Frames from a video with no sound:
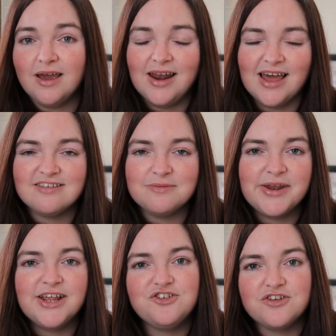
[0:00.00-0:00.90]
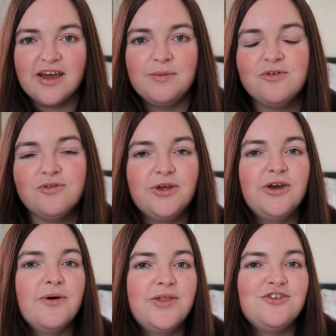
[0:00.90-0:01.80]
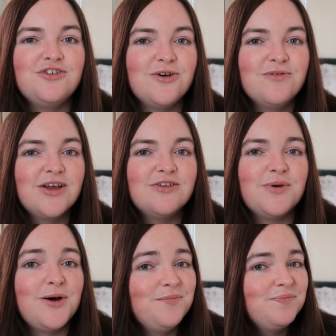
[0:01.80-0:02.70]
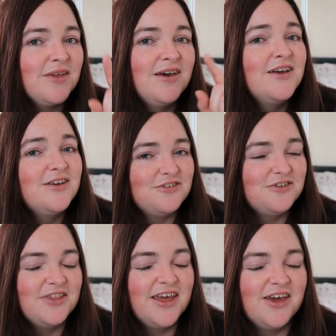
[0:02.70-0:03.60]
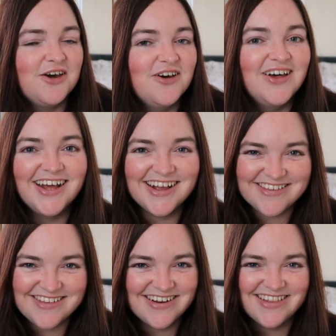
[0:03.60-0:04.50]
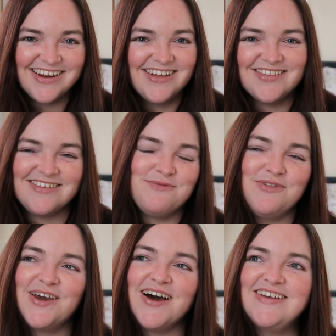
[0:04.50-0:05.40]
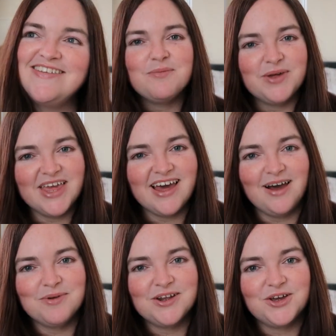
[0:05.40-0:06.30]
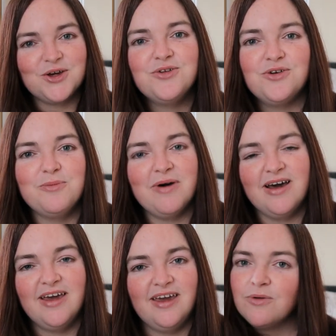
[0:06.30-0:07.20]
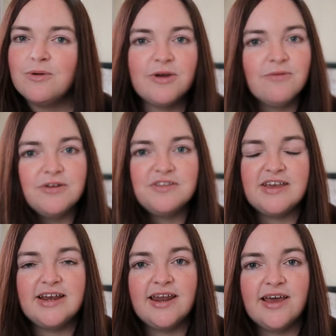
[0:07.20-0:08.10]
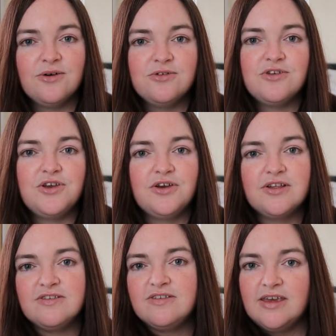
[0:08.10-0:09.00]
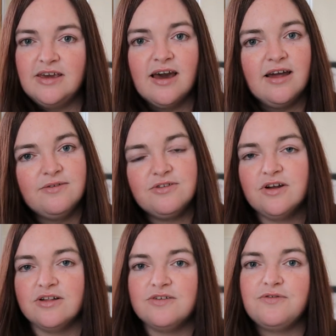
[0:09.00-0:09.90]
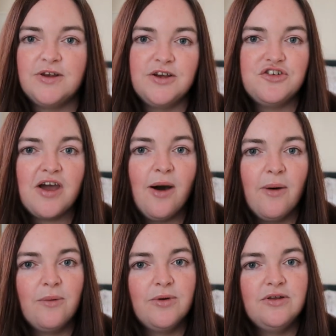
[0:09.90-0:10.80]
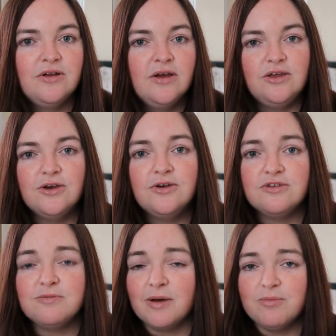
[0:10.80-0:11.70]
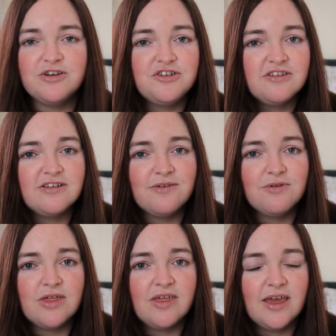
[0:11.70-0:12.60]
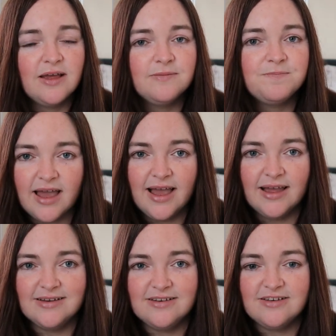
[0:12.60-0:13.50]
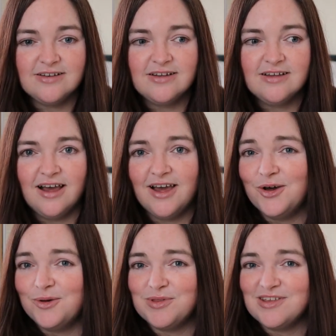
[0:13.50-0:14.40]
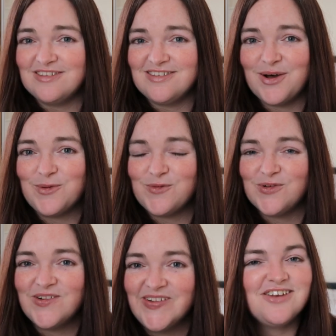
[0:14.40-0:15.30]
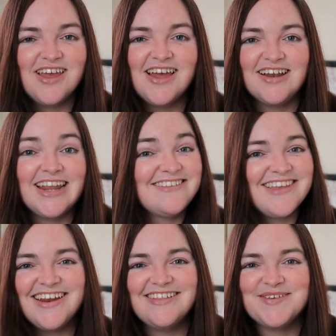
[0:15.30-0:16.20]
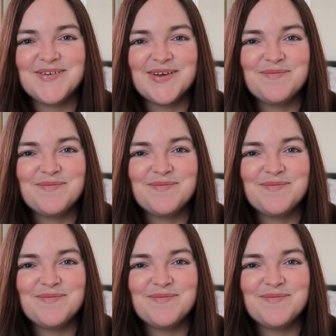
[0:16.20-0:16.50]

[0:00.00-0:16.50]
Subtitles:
a last minute shine before you go in the show ring as well. So there you go. That's another little tip for you guys. But yeah, I'm gonna go through my grooming routine now so you can see kind of start to finish how I would use my brushes and everything. And I hope this is helpful. So yeah, let's get into